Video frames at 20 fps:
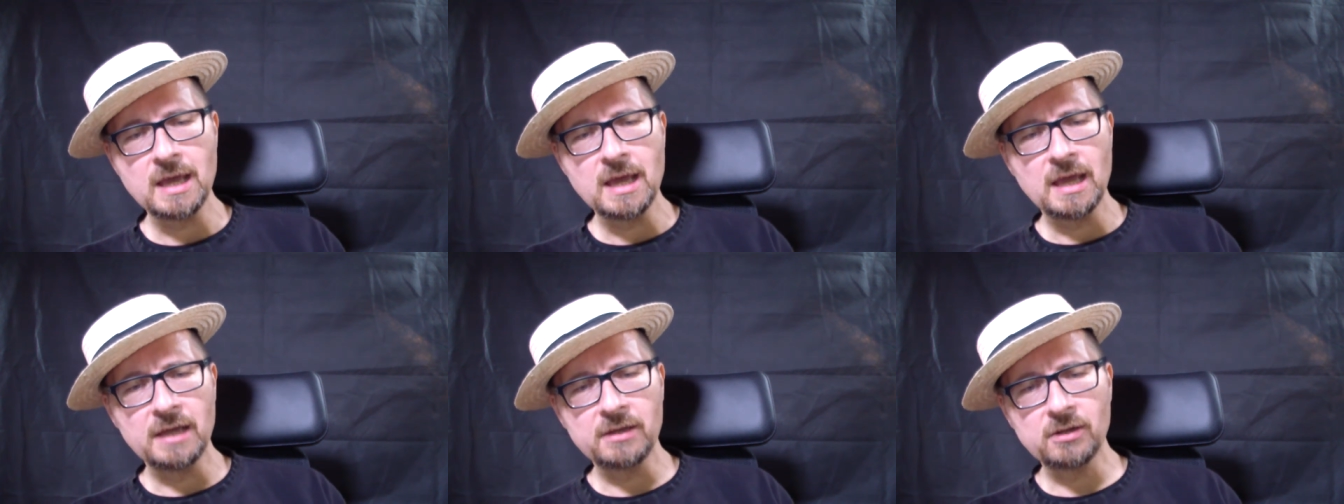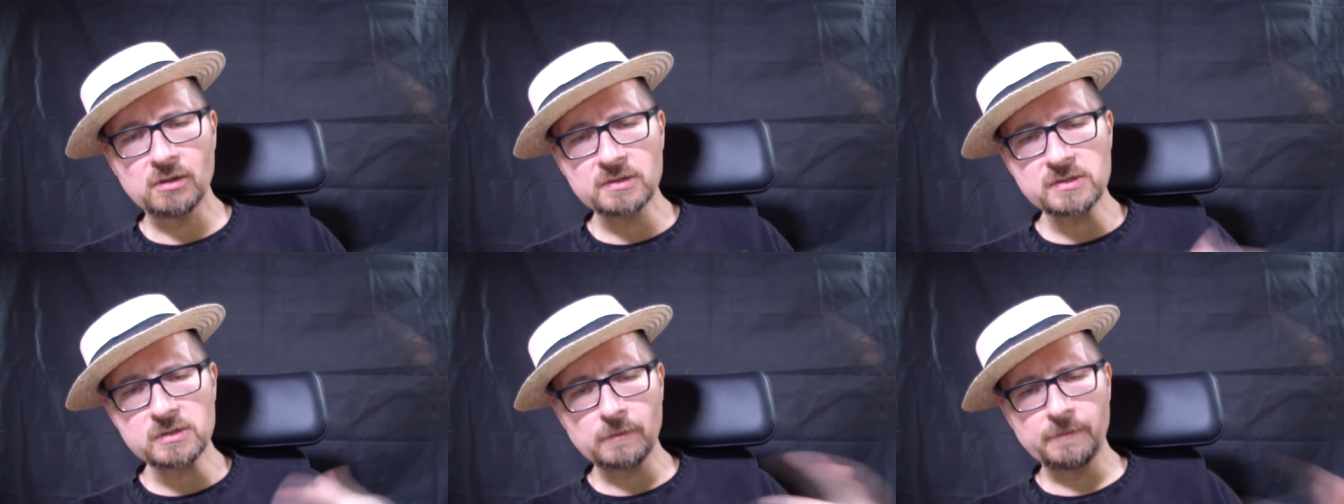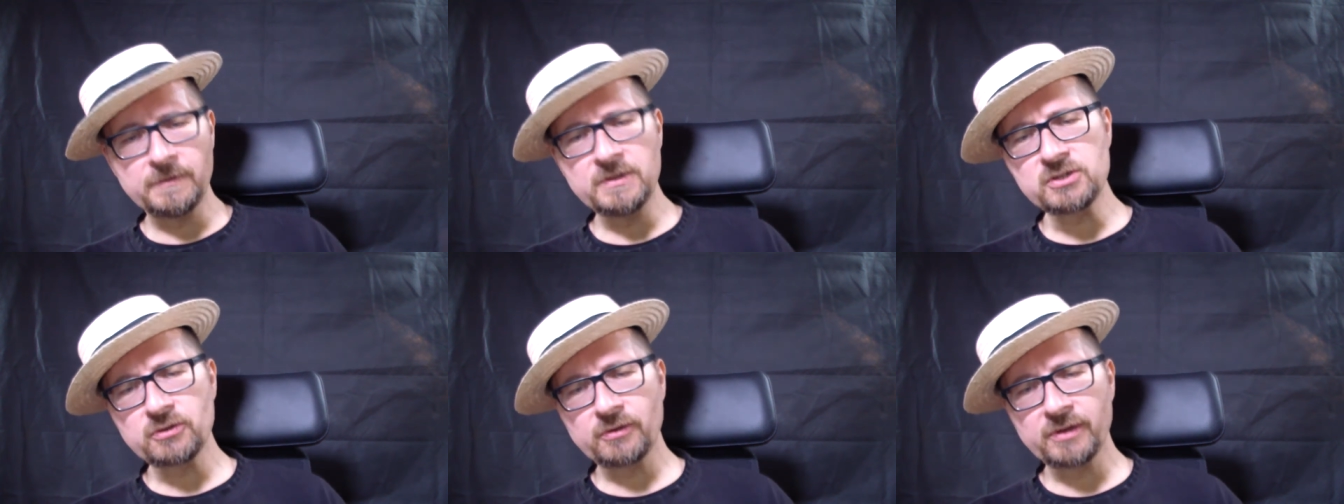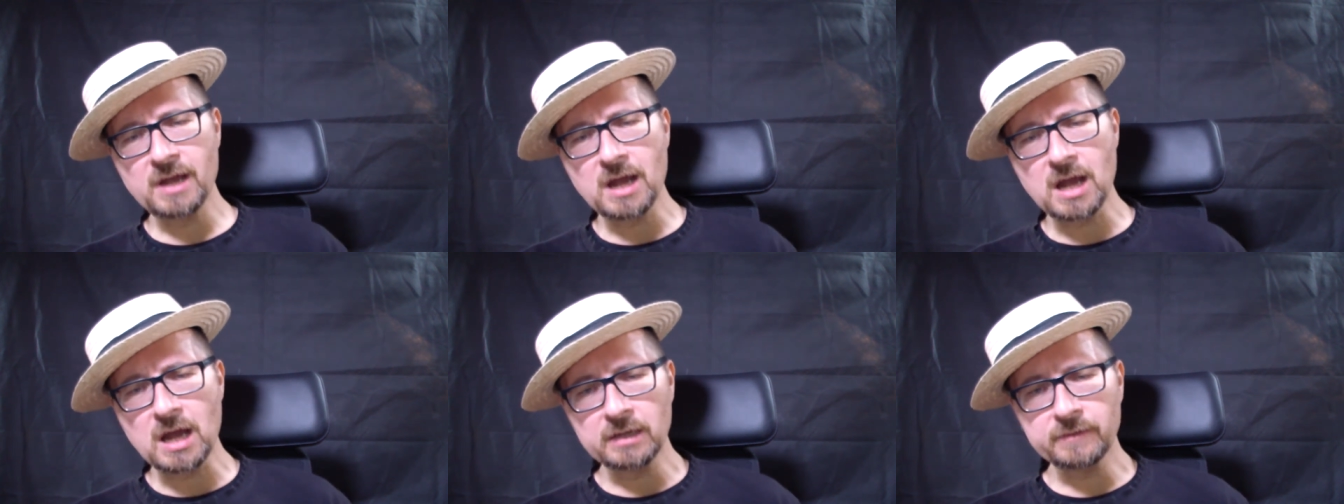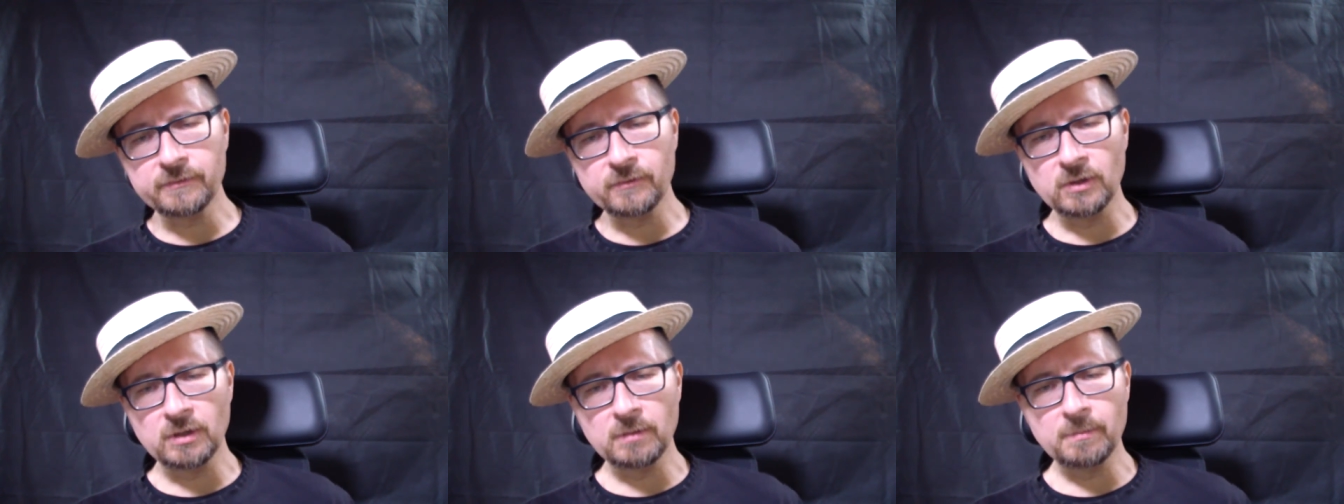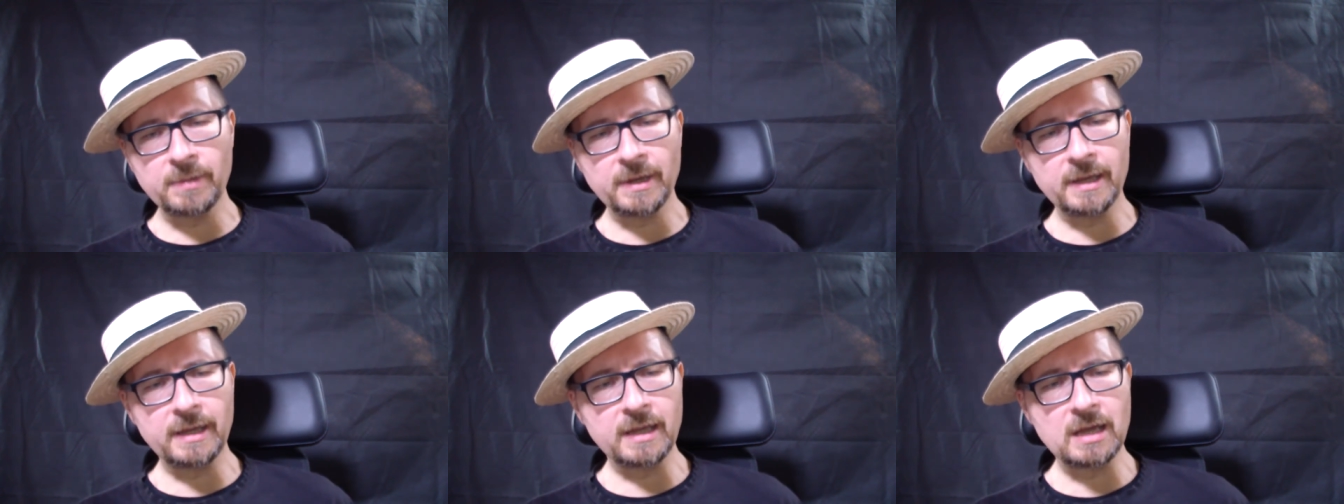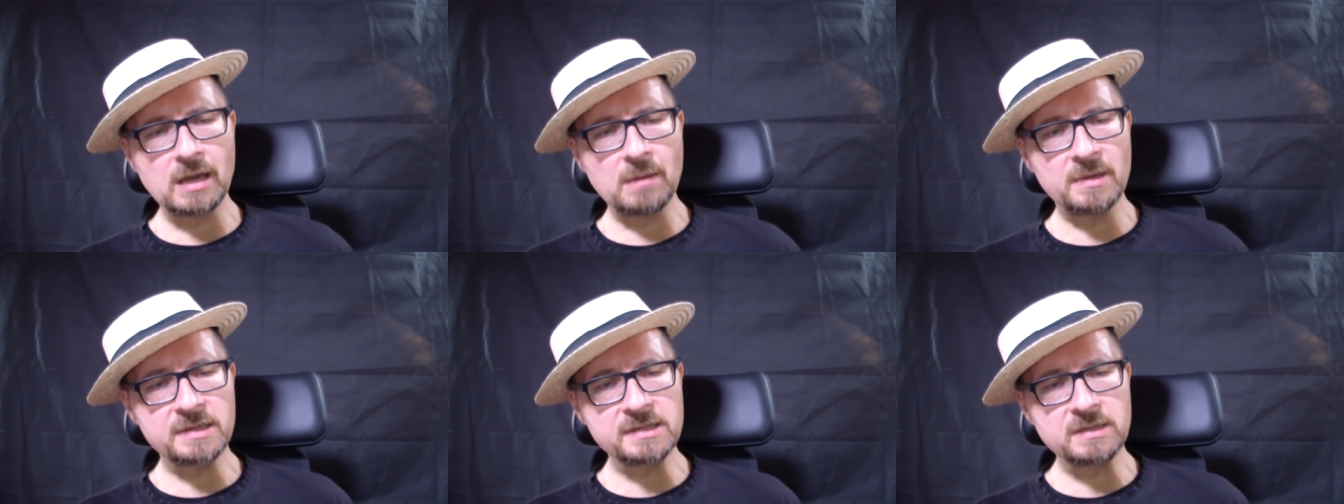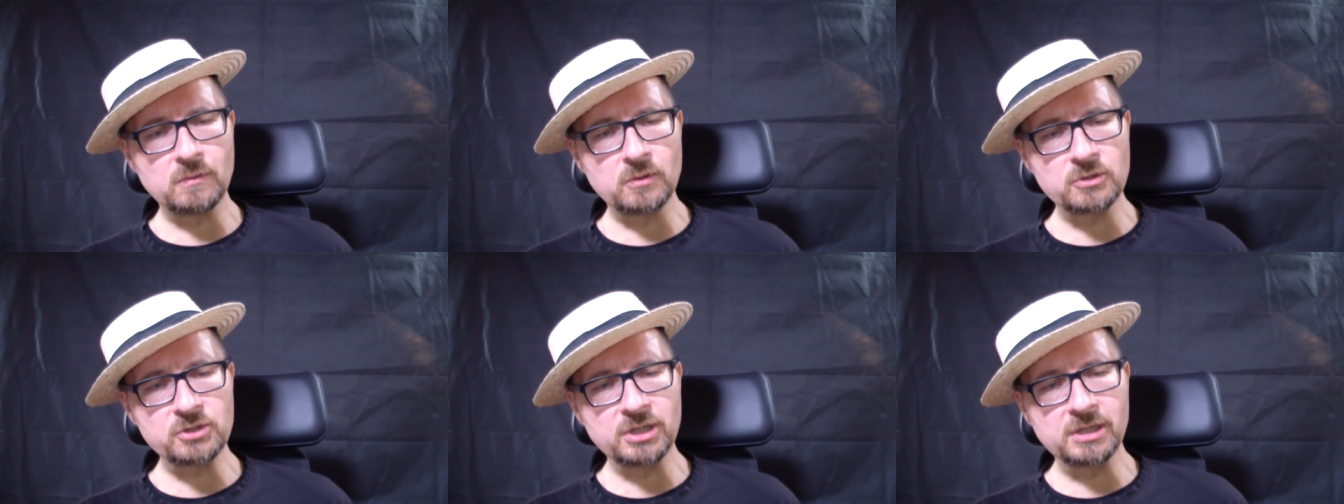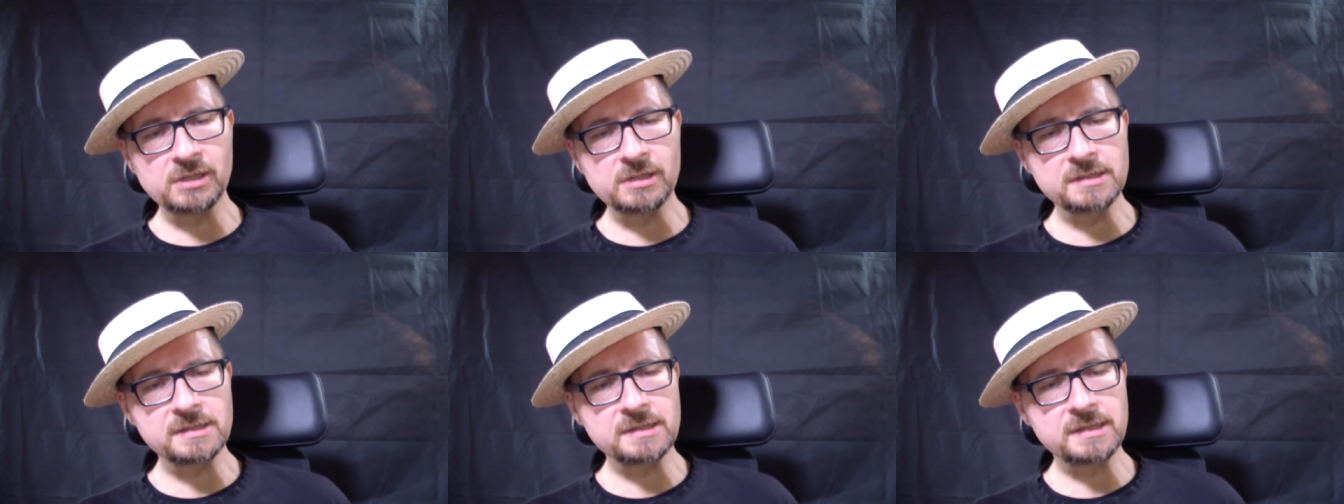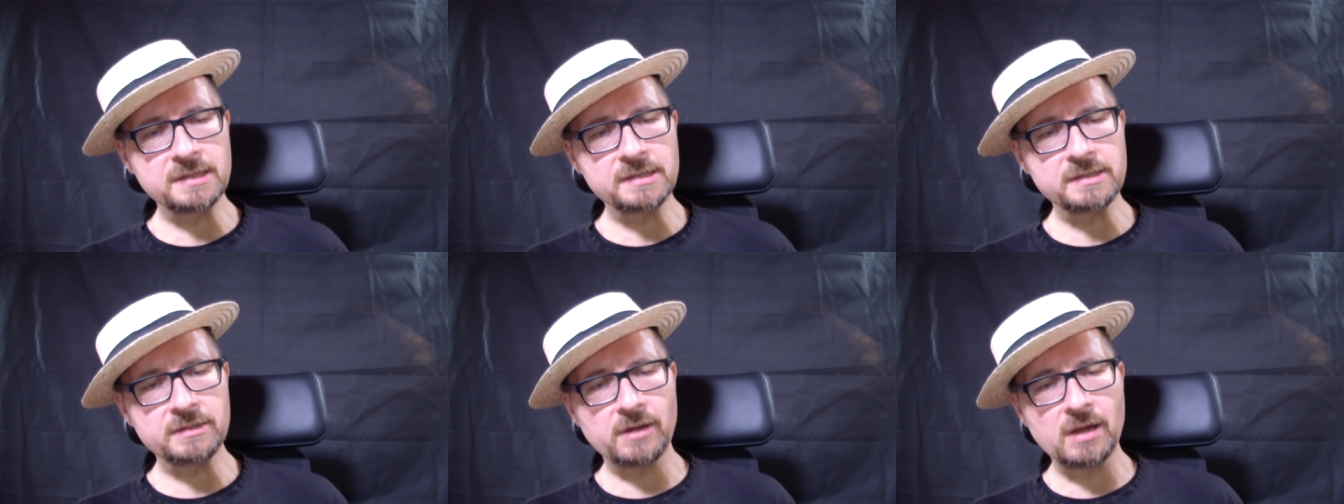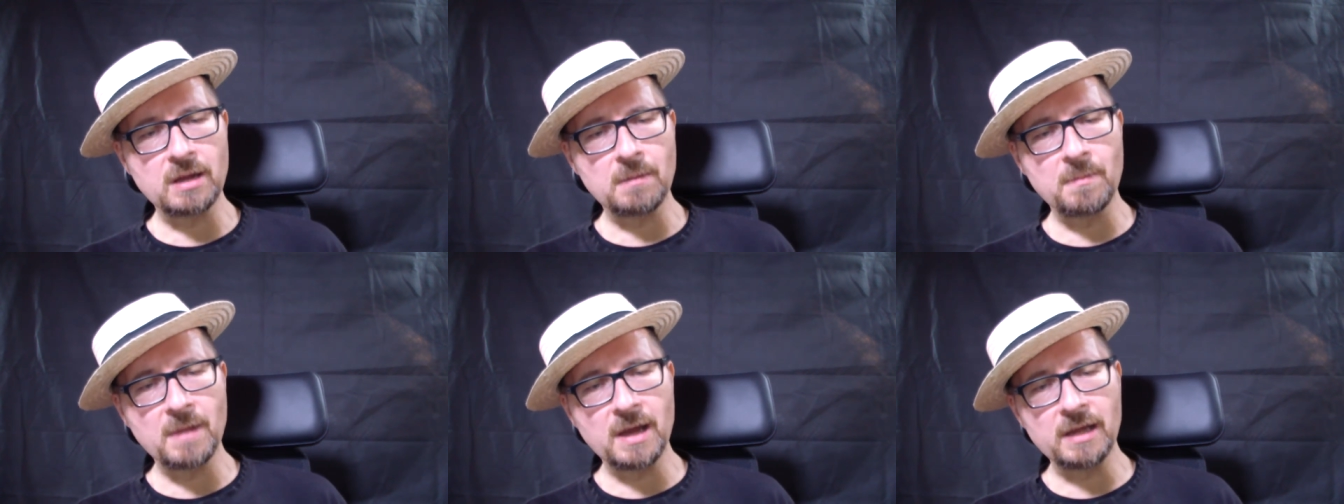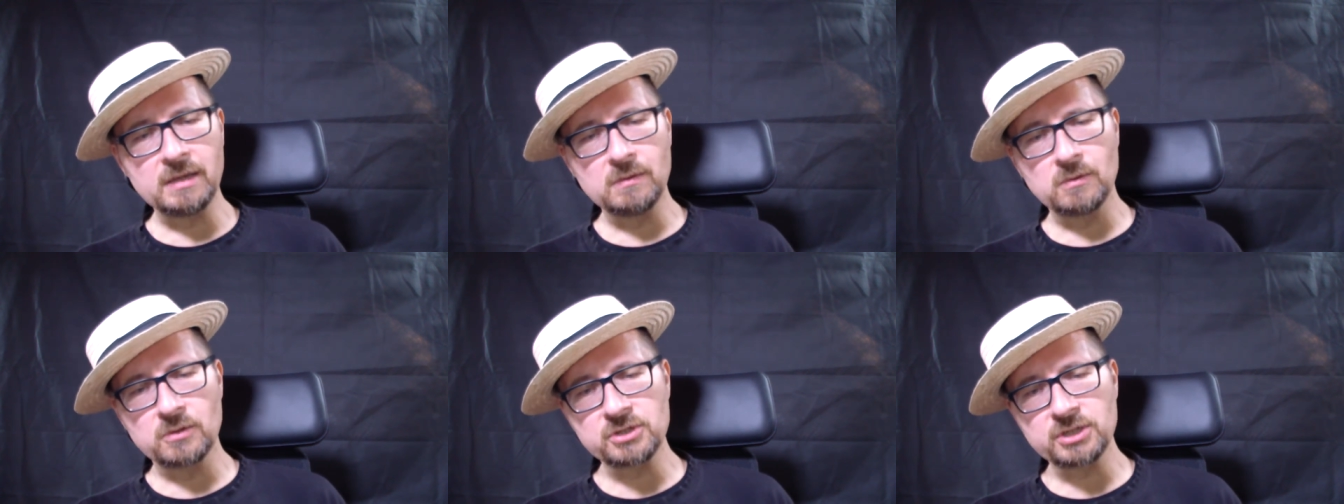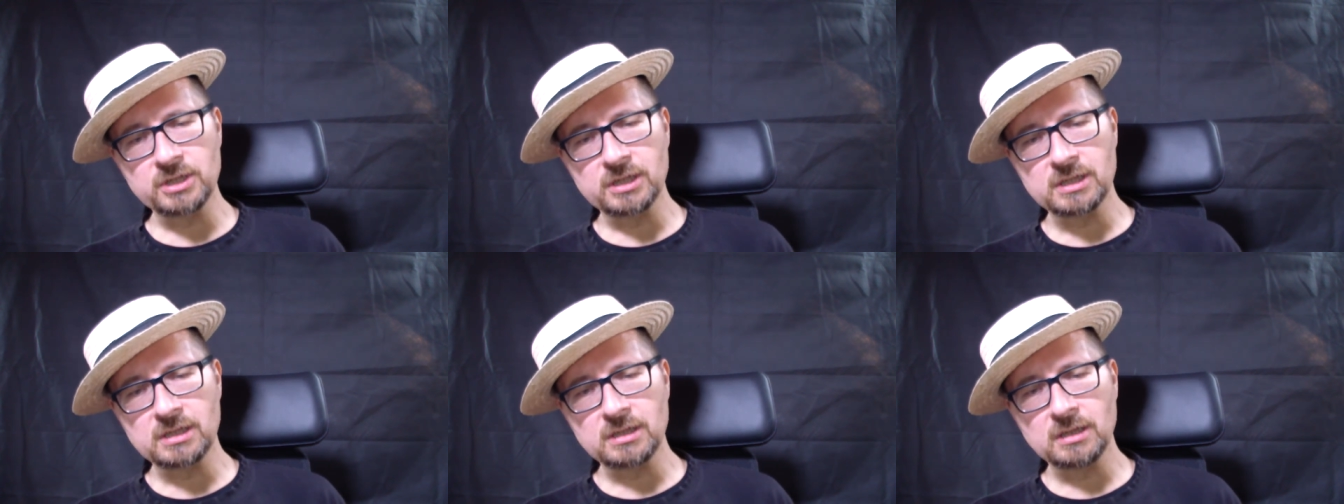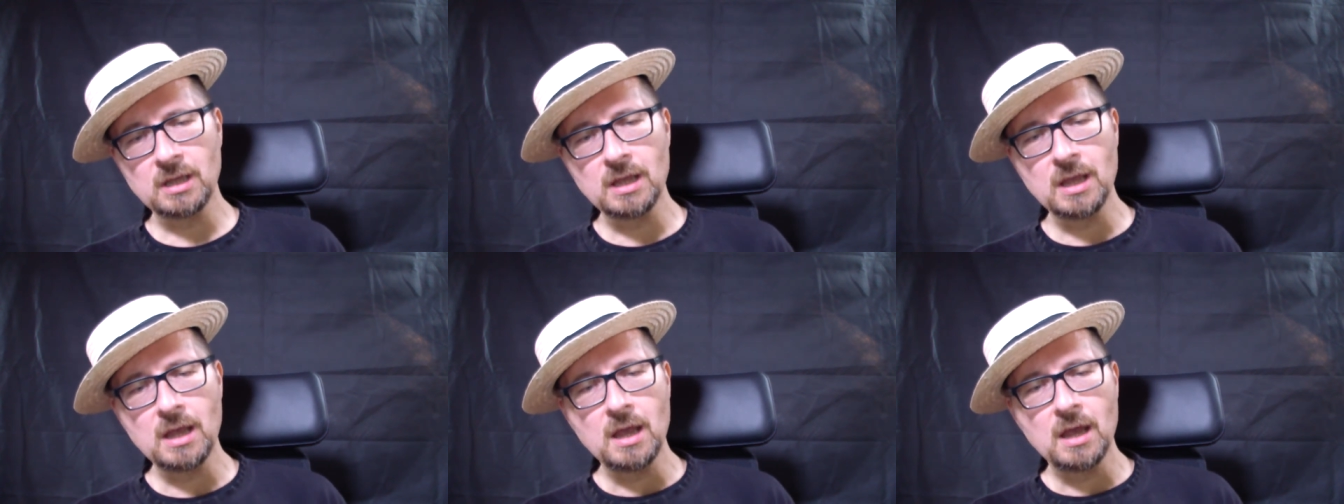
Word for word: and also featuring artwork by Kamasi Washington's sister Amani Washington,